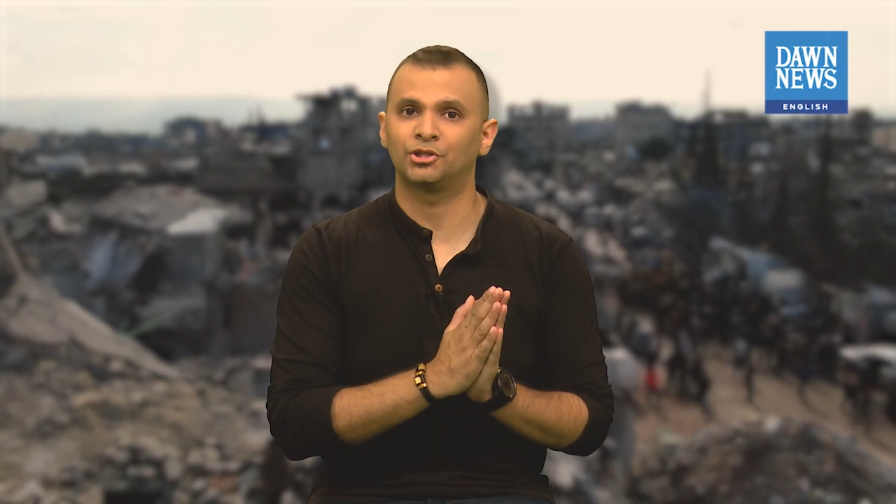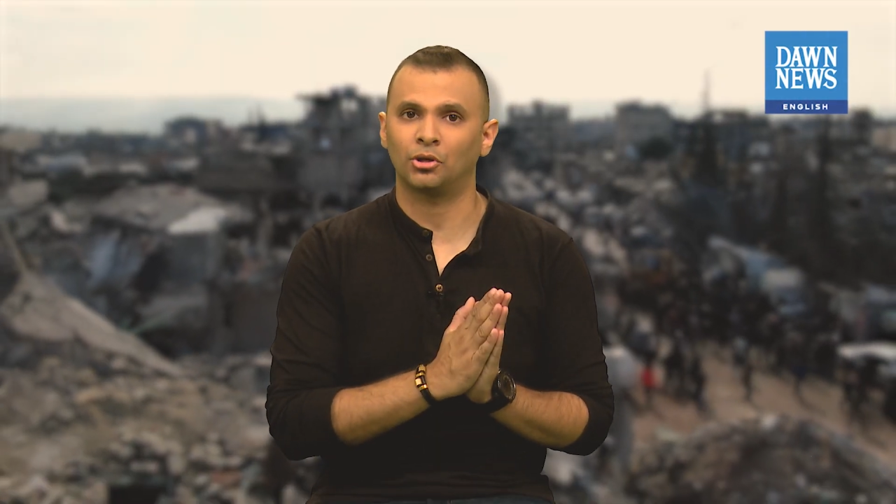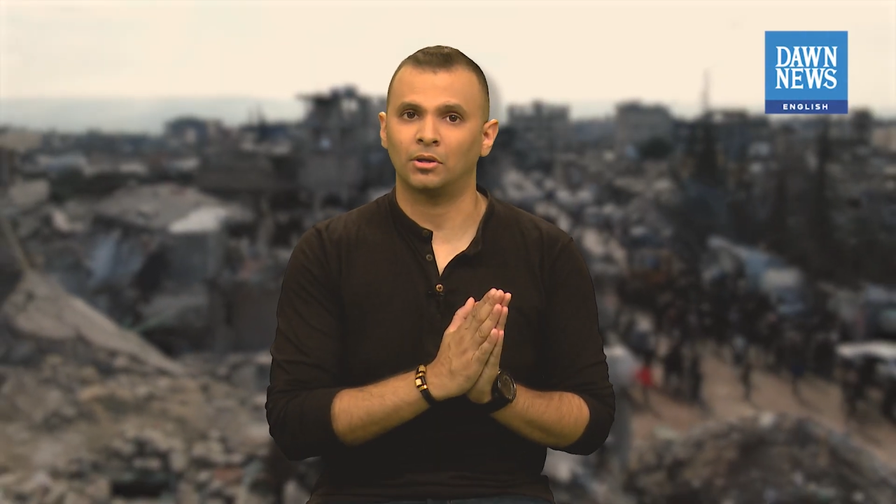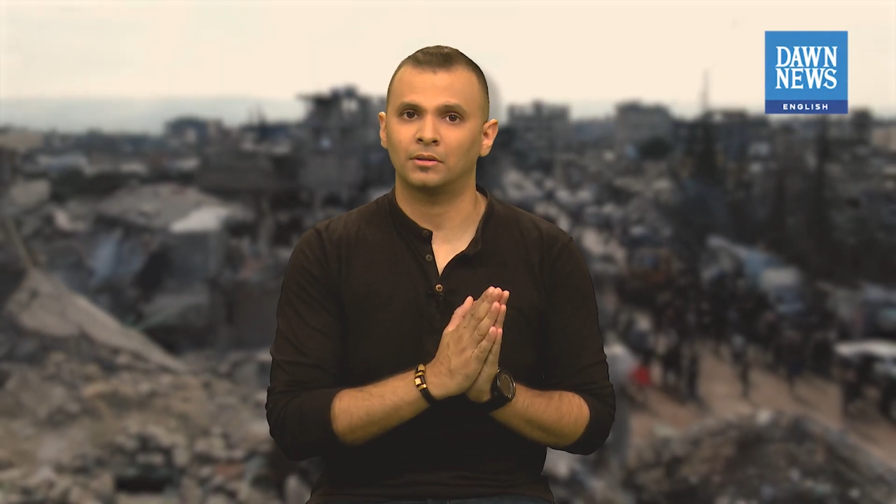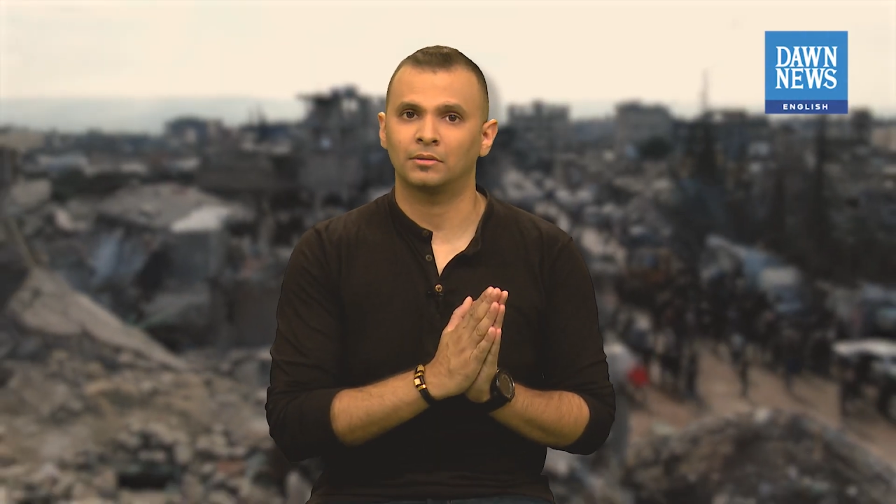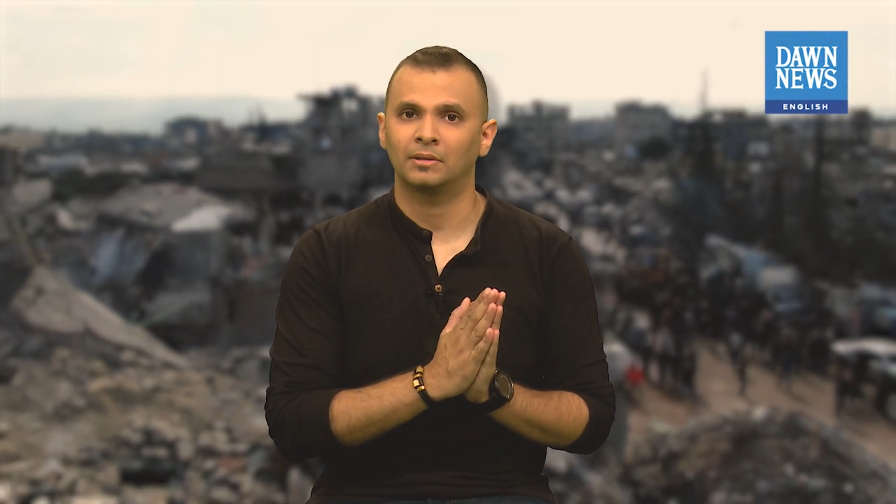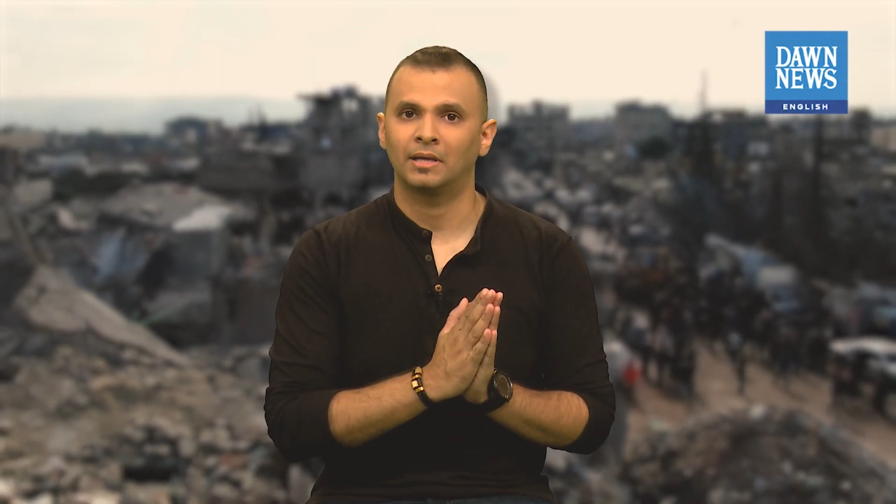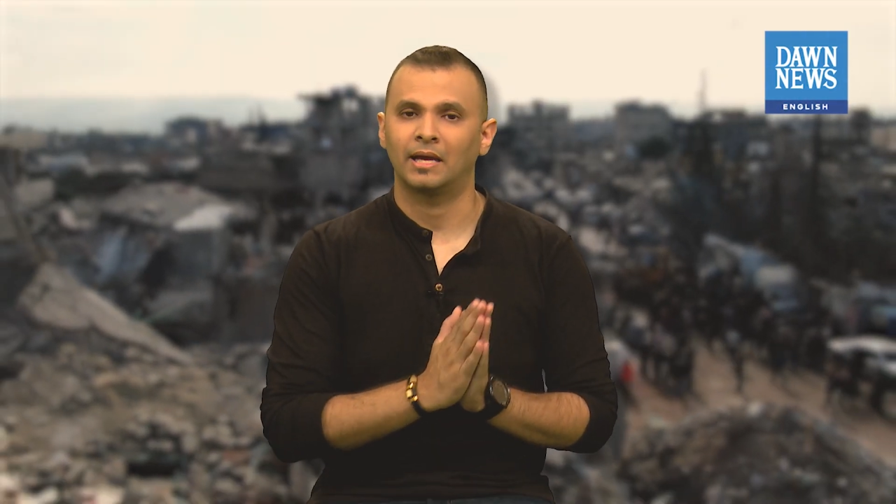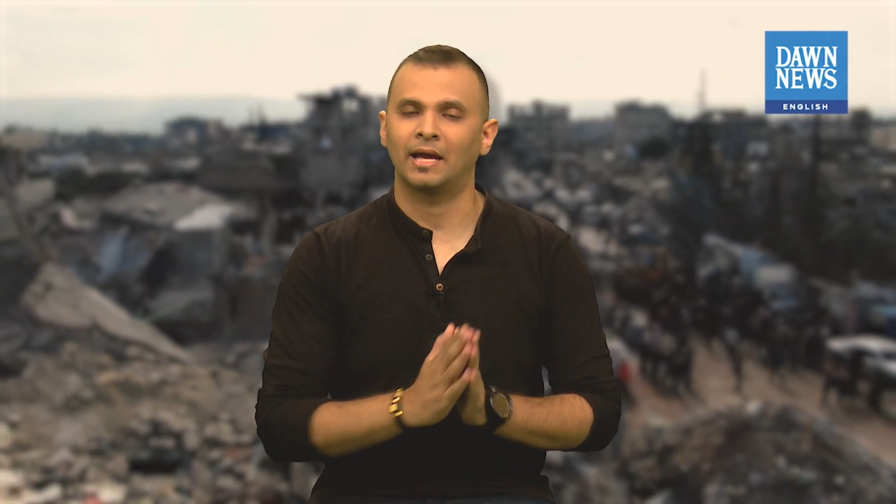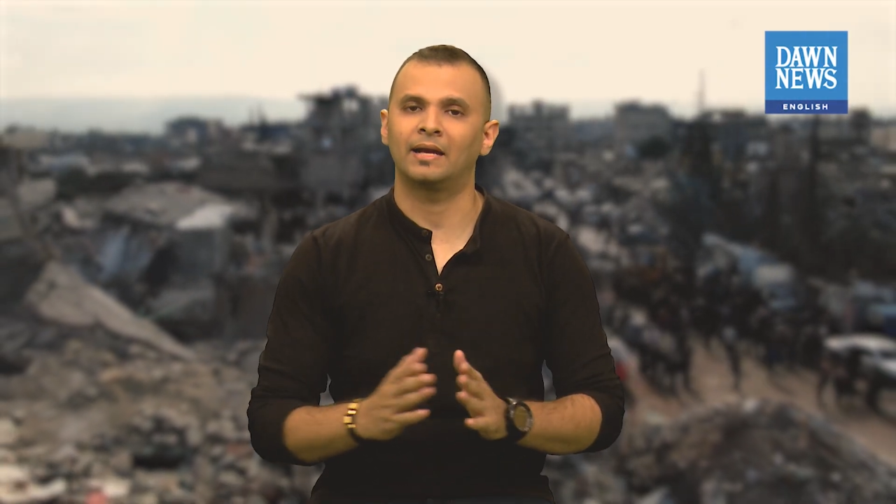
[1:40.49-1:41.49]
shock
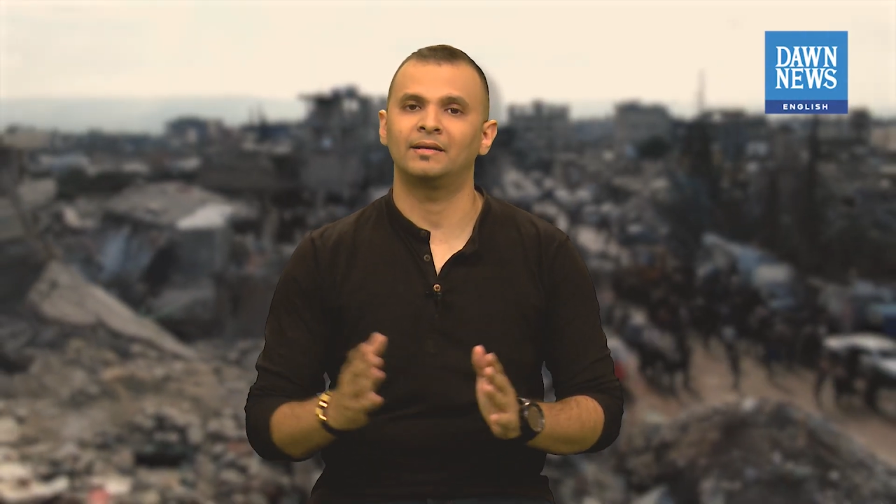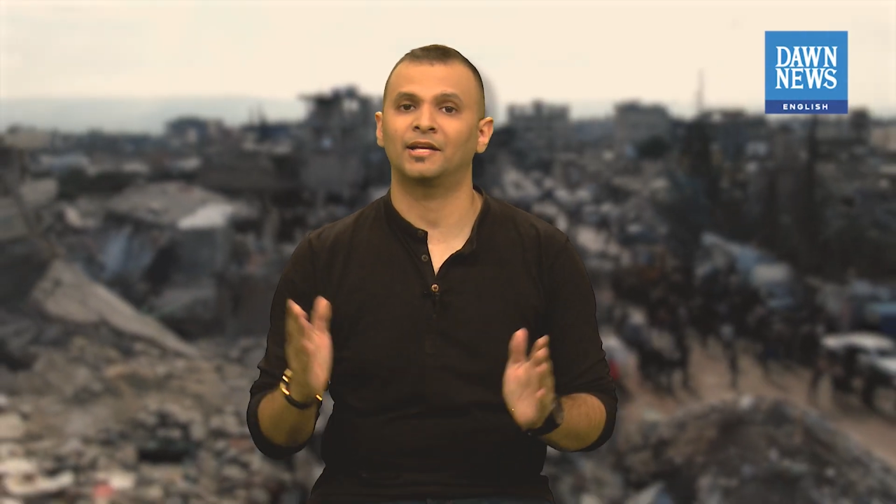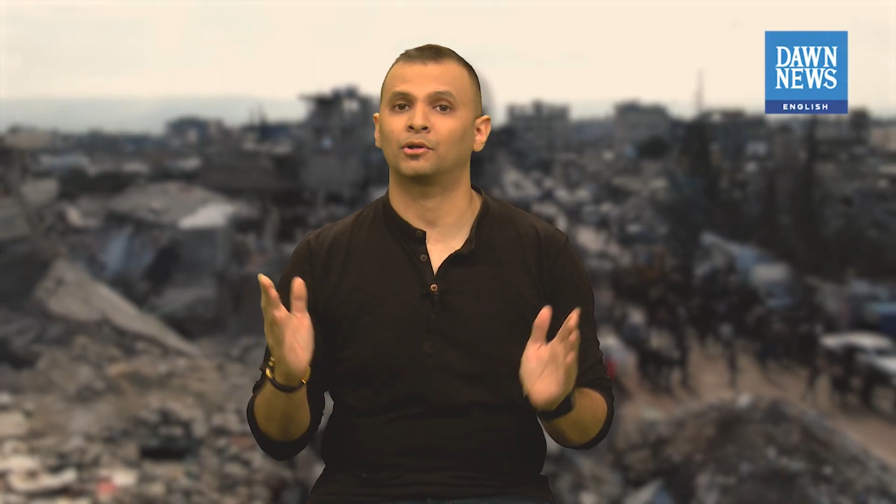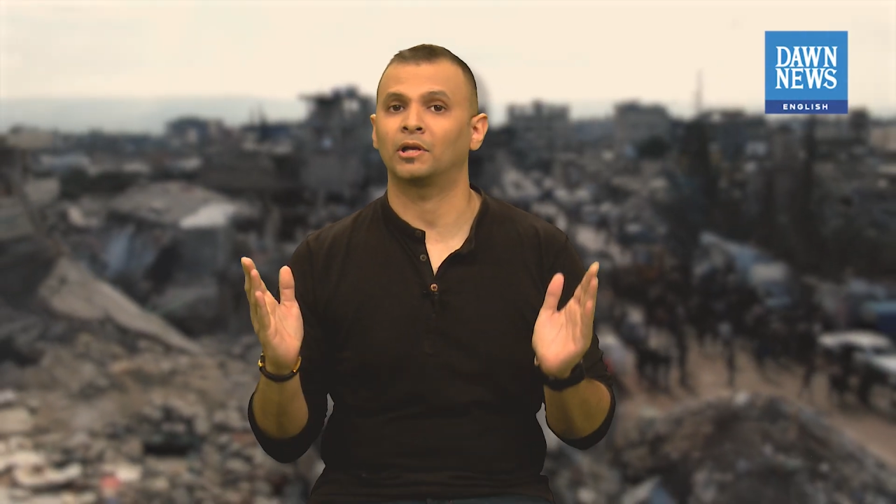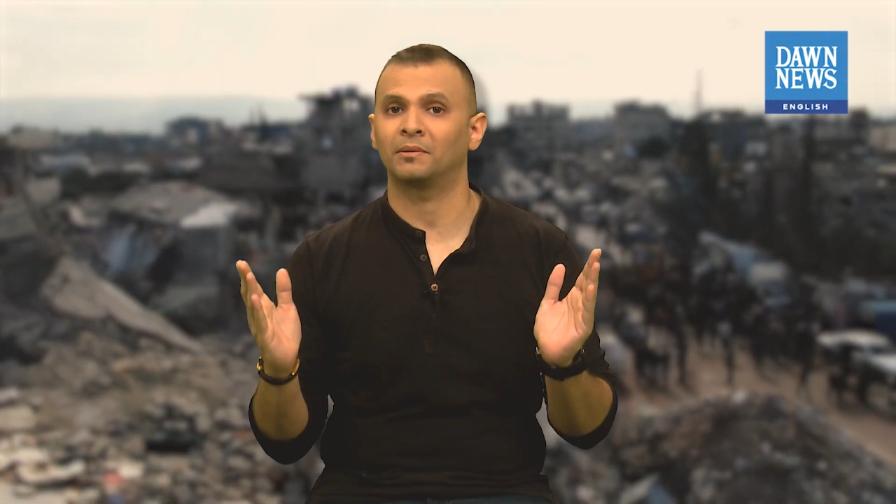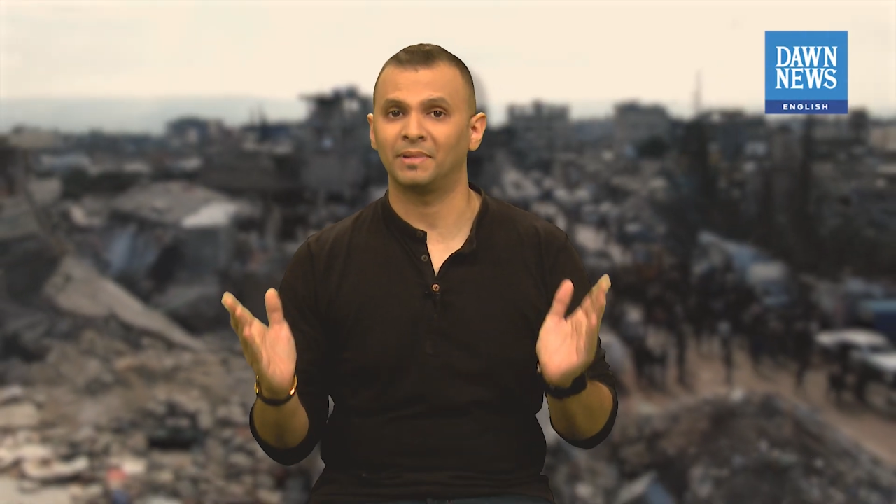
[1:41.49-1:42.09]
and tectonic